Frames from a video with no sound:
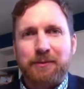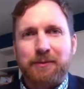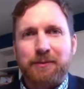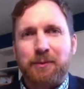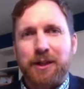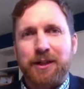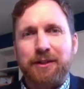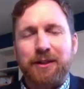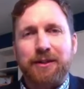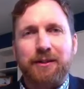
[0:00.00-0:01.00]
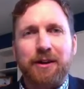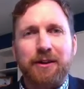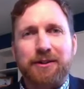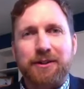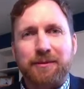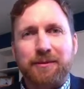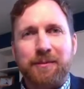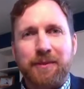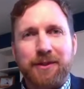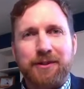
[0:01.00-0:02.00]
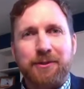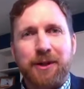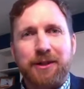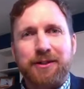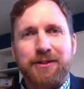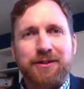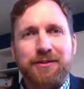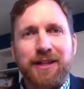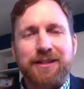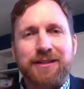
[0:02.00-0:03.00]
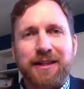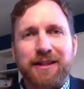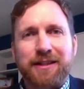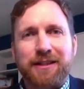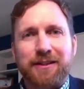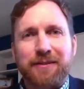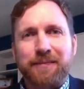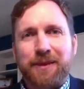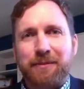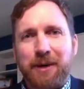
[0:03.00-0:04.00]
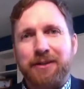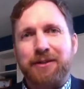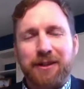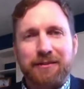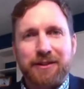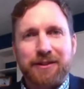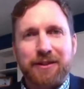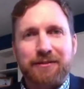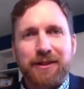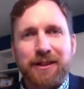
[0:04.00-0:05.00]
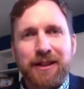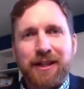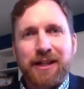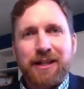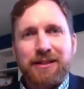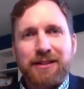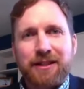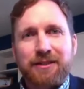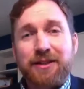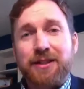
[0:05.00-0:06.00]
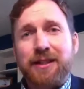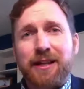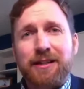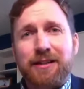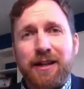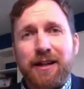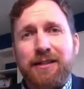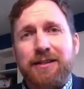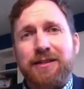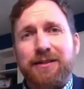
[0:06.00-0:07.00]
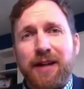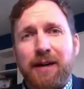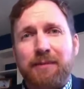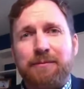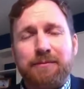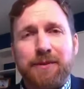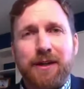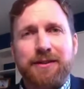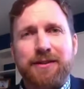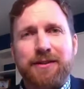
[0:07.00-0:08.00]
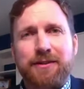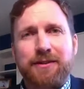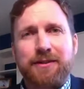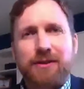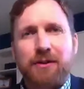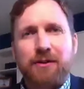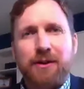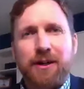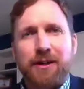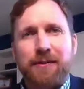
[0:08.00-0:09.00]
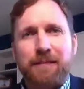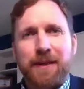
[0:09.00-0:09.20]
working on the long-term underwater surveys that monitoring of the Salish Sea that his lab does. So